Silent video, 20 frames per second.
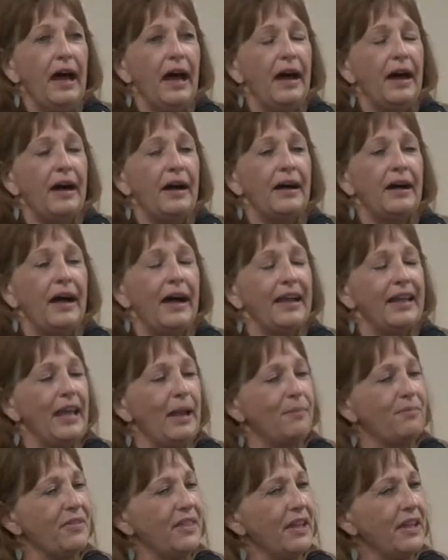uh, I
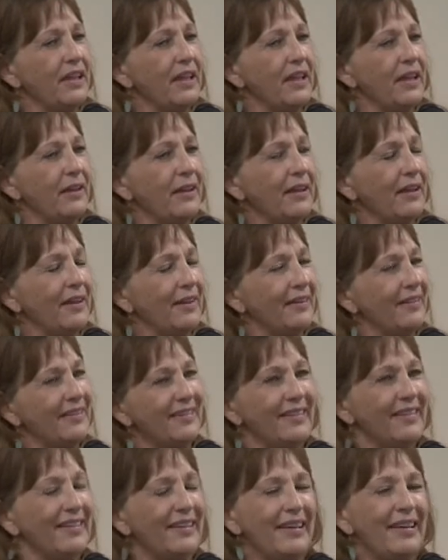kept thinking,
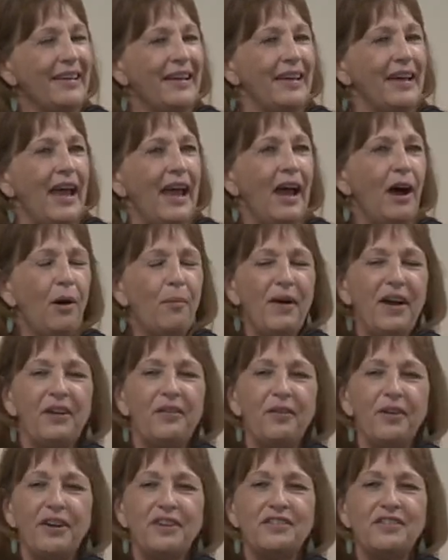how am I
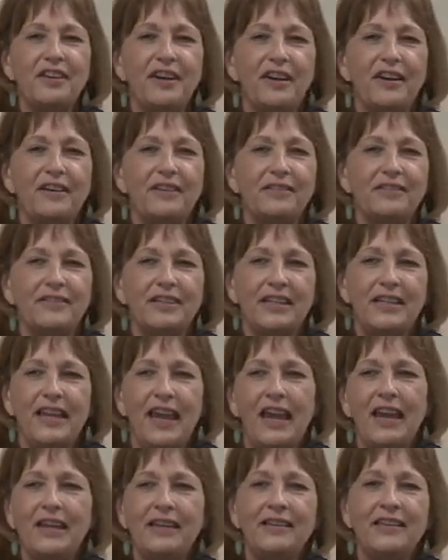going to, to
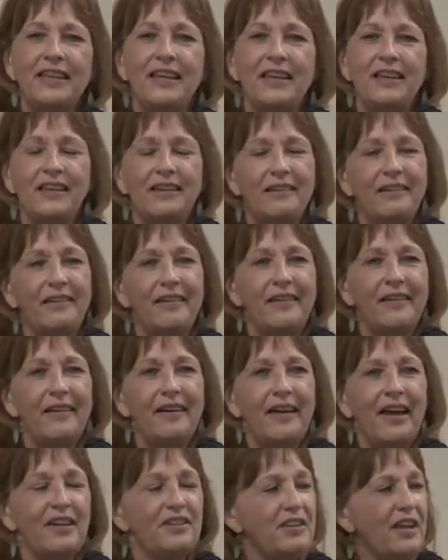gain
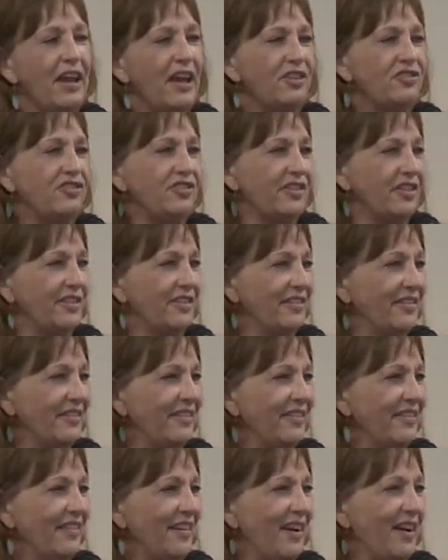the attention
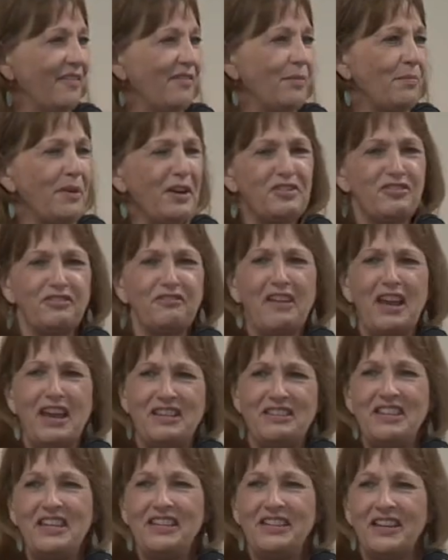of a bunch of
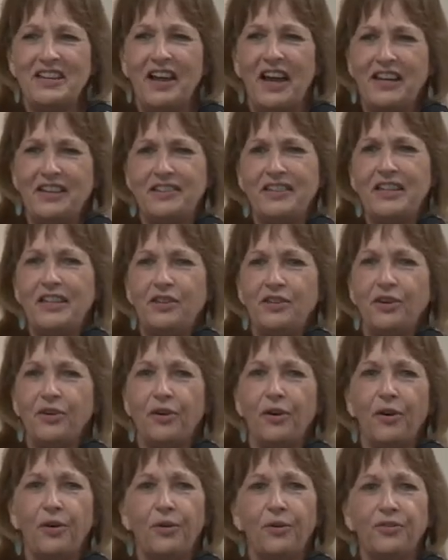18 and 19
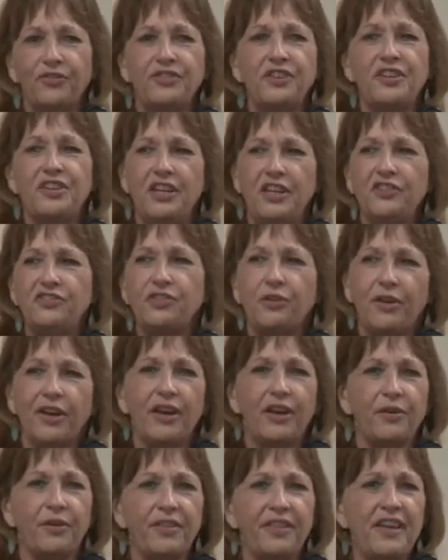year olds to teach
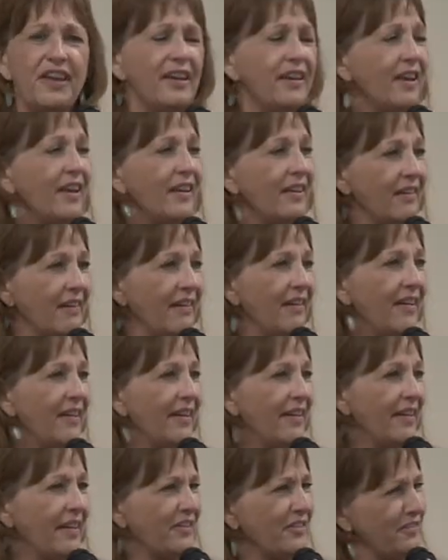critical thinking.
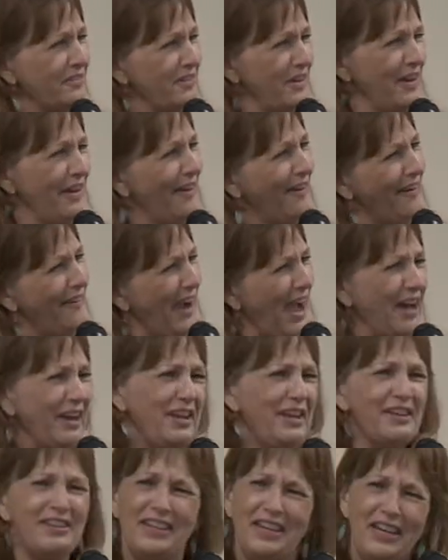You know, how
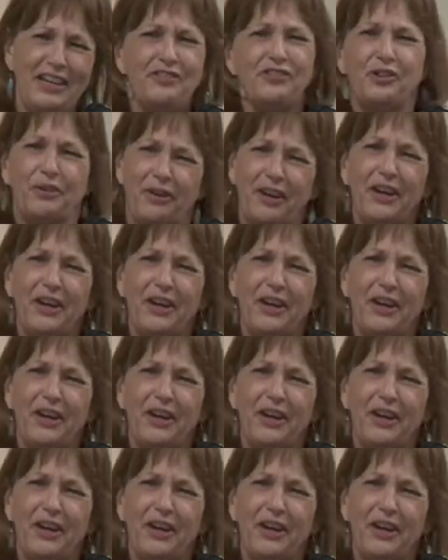do you teach